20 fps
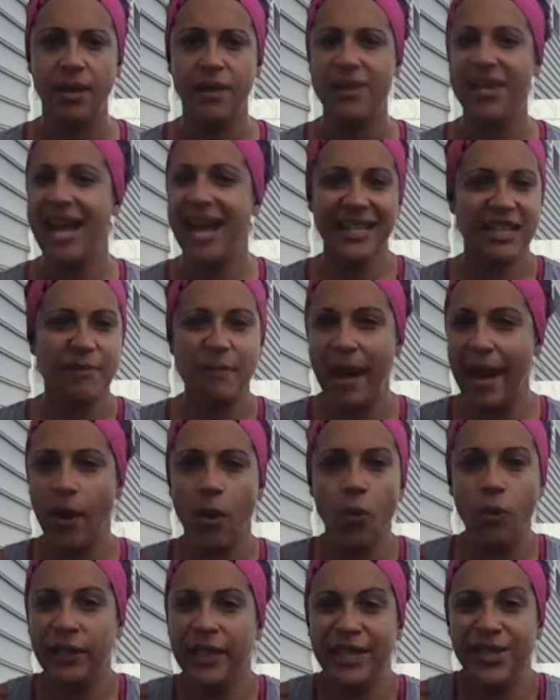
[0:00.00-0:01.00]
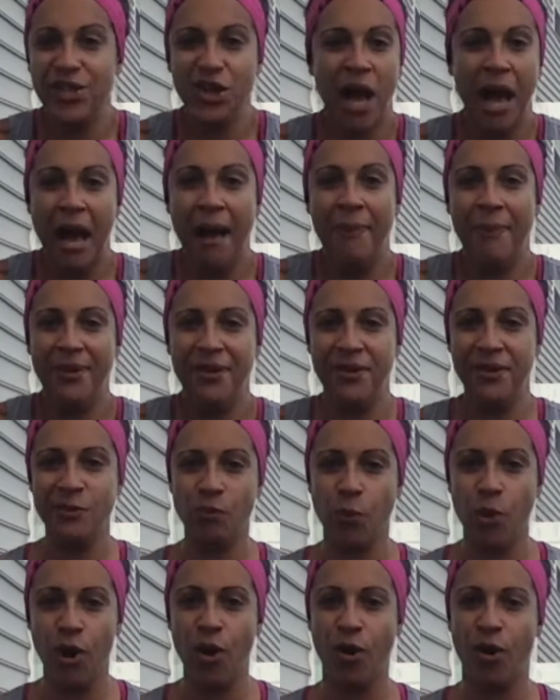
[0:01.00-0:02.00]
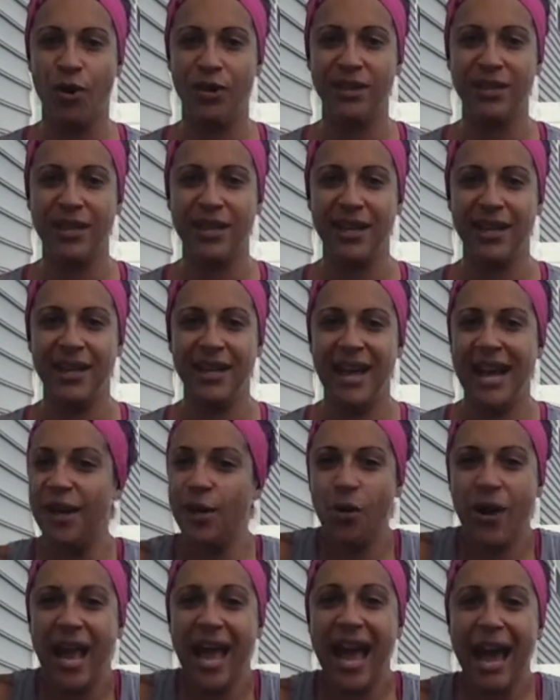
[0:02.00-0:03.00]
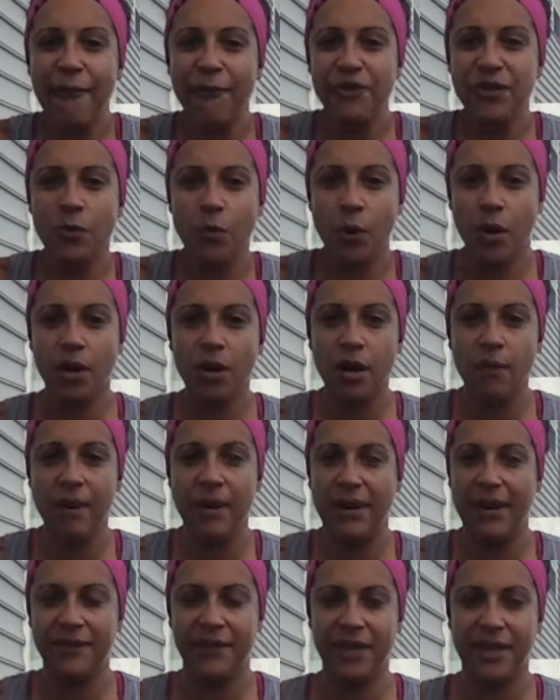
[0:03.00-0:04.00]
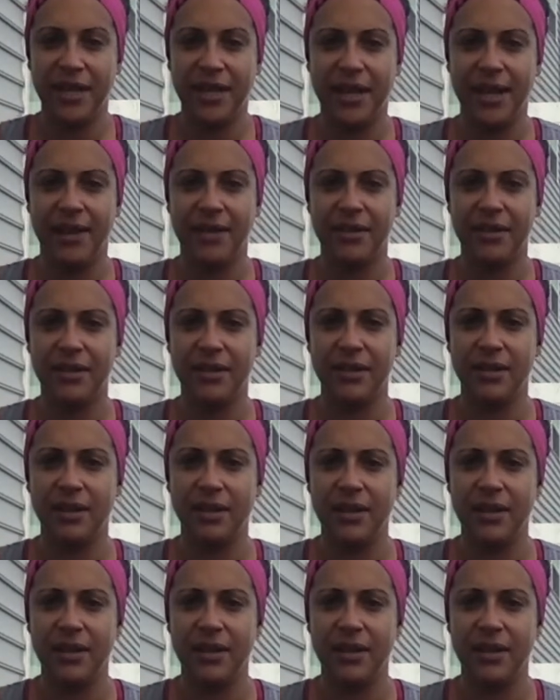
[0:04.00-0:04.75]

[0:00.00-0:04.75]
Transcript: That's my only job in this world. I don't have to worry about everything else.